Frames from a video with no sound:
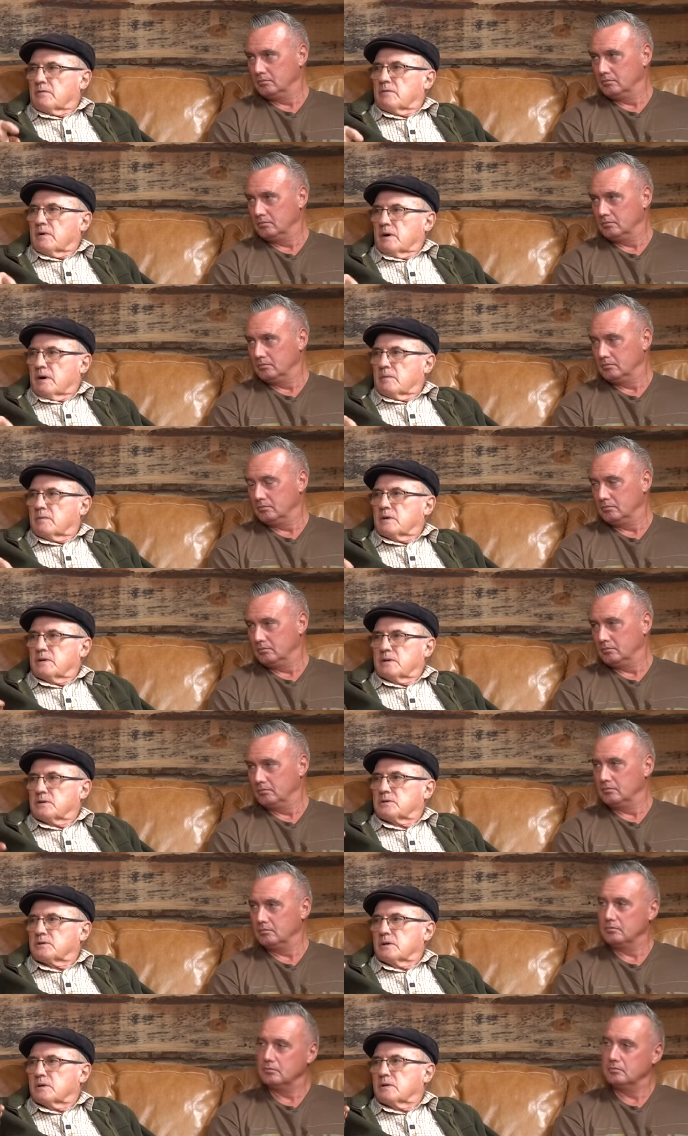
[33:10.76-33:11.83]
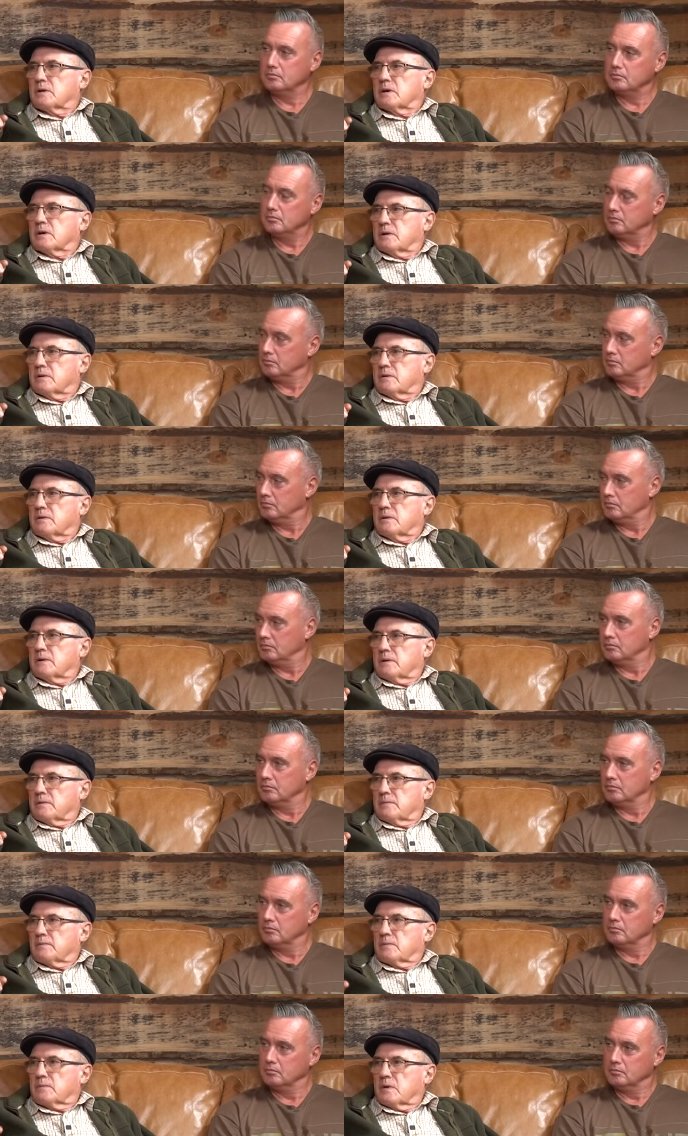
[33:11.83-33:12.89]
Speaker 1: Farm, and it's still there, isn't it? It
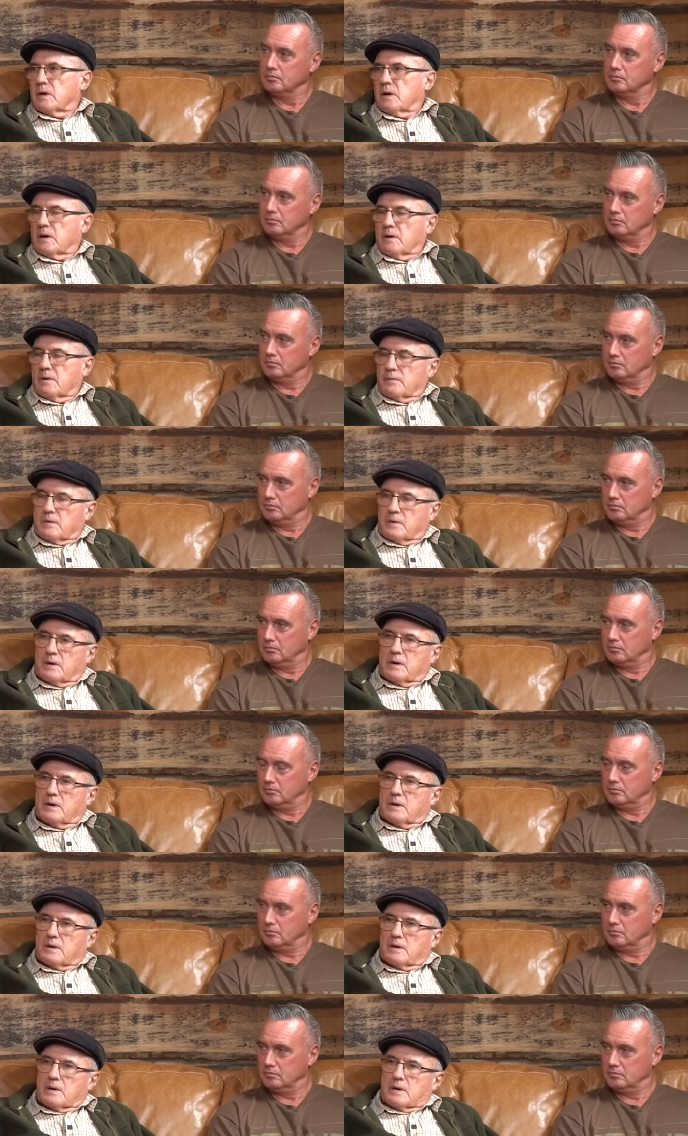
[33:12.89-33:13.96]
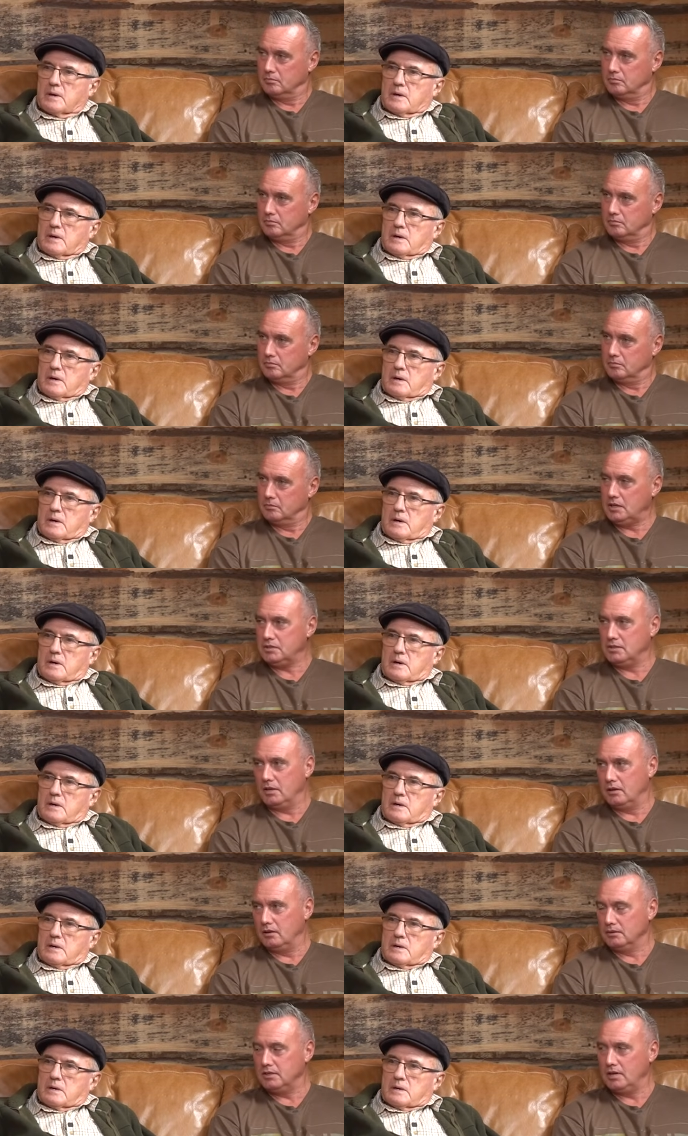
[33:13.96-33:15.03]
is. Yeah, yeah. That's uh,
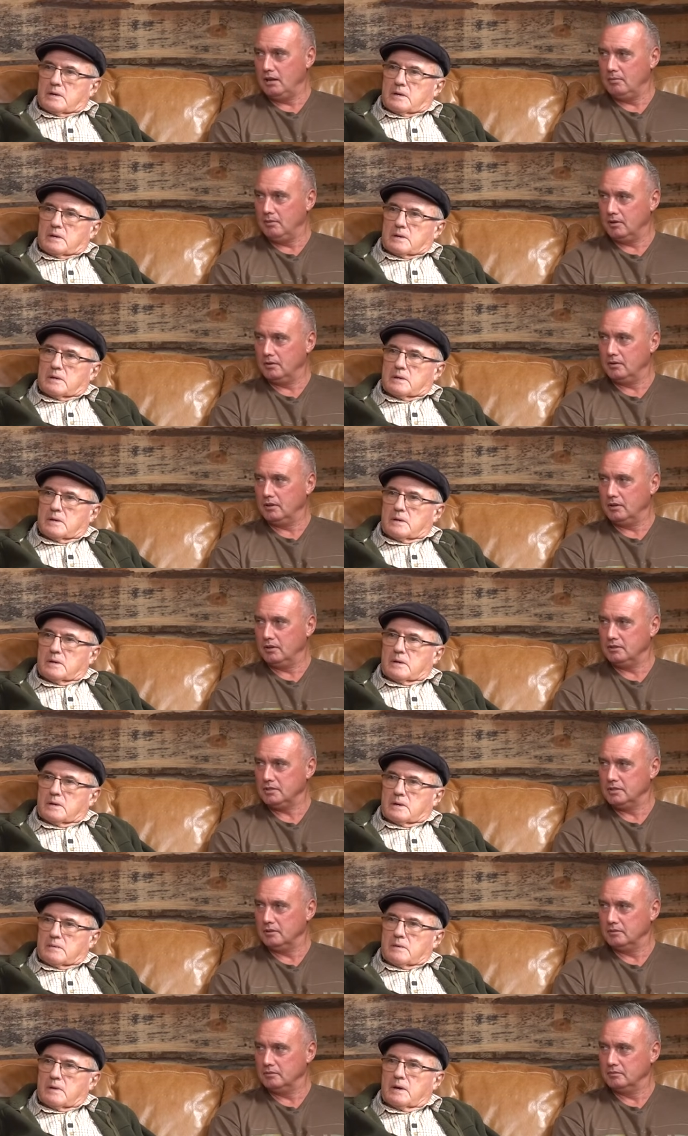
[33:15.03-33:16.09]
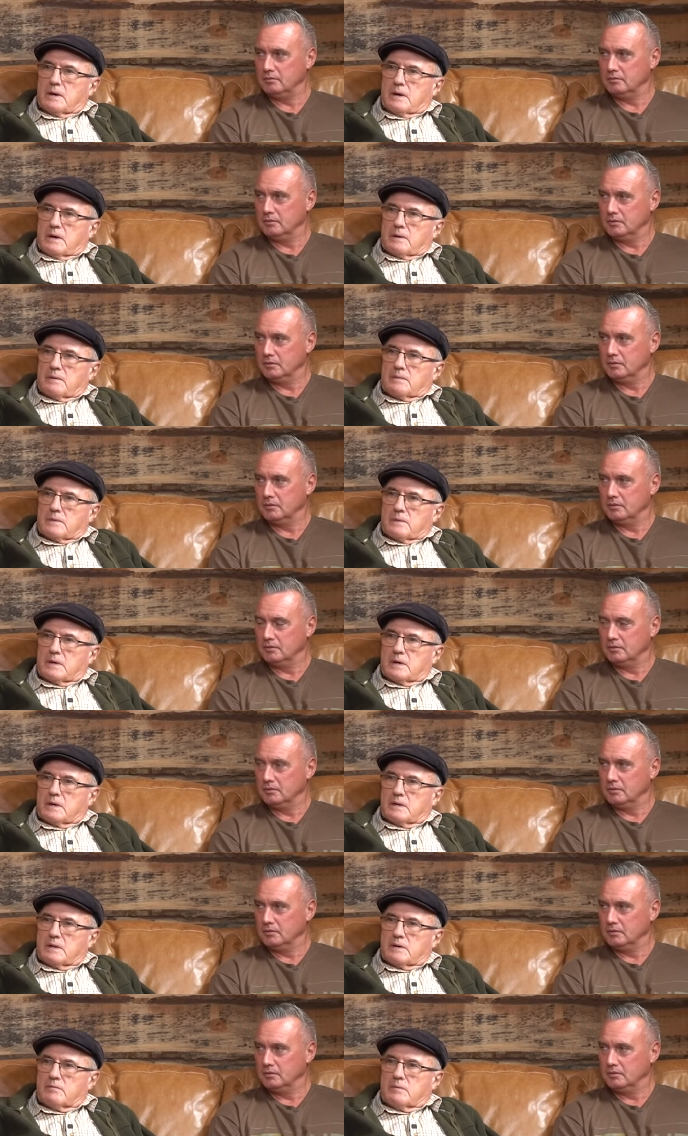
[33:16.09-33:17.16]
a long
Speaker 2: time ago then, yeah, isn't it?
Speaker 1: Yeah,
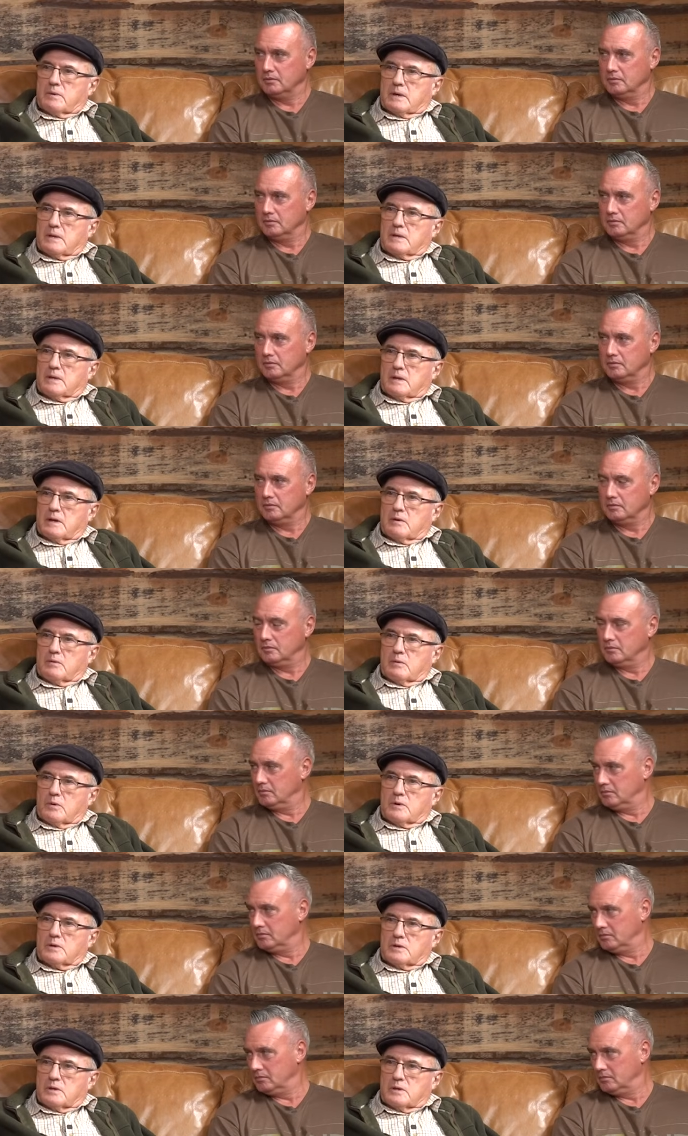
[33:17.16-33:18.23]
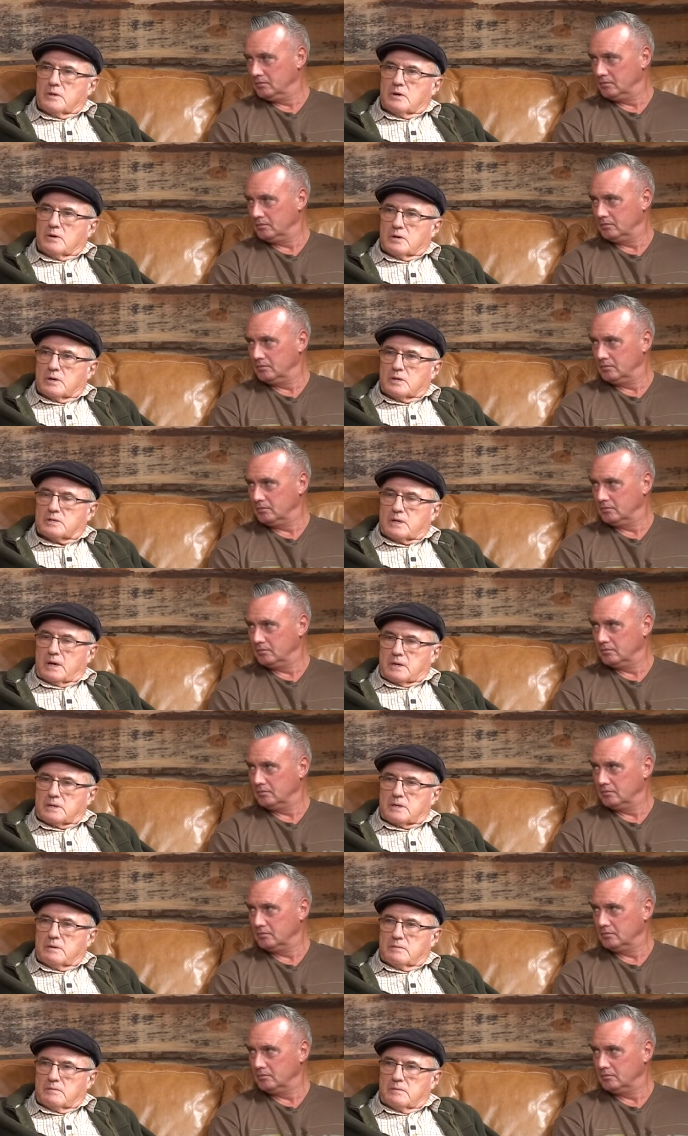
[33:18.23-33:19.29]
yeah. They've been, they're one of the longest
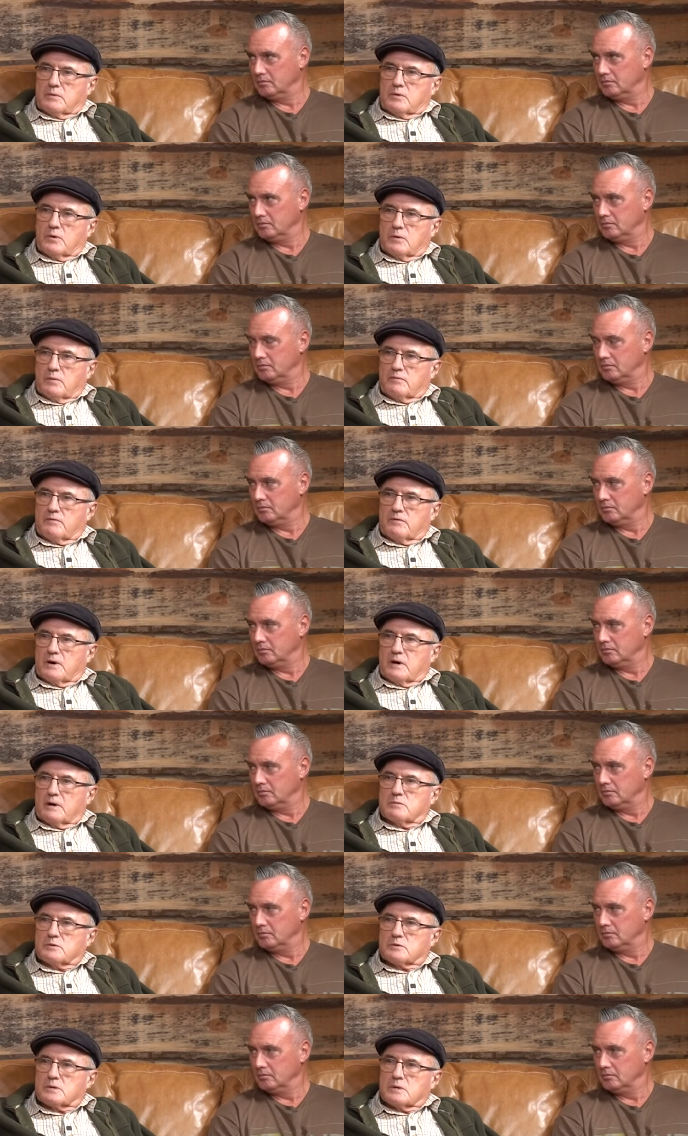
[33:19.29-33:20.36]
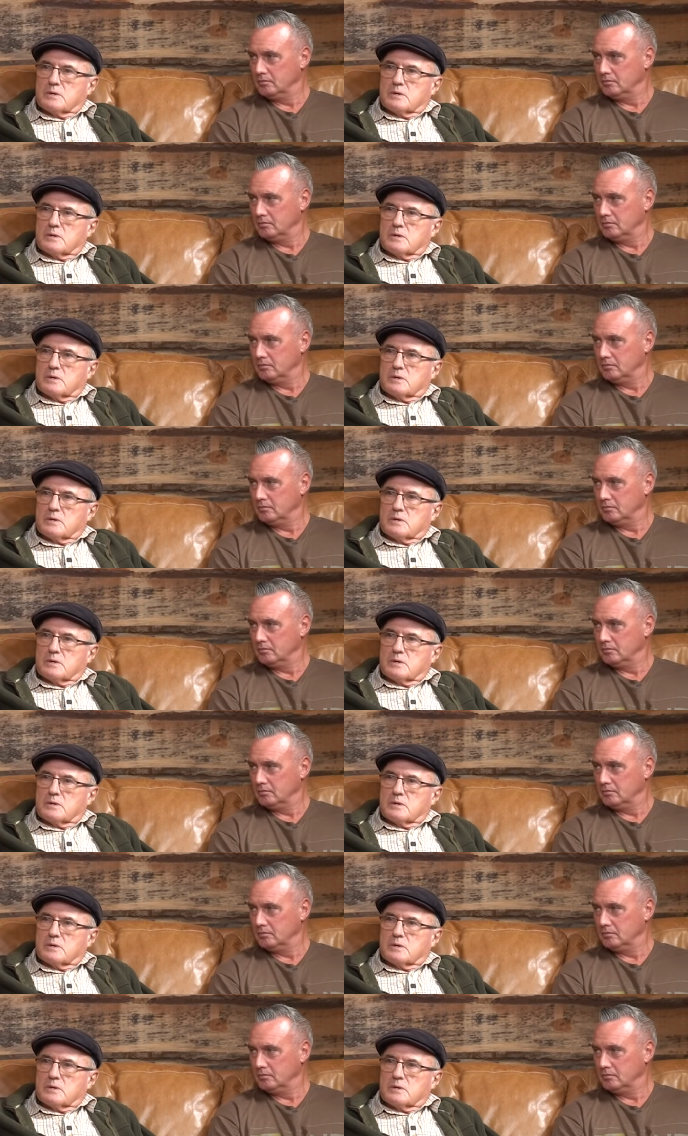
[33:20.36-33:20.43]
acting open farms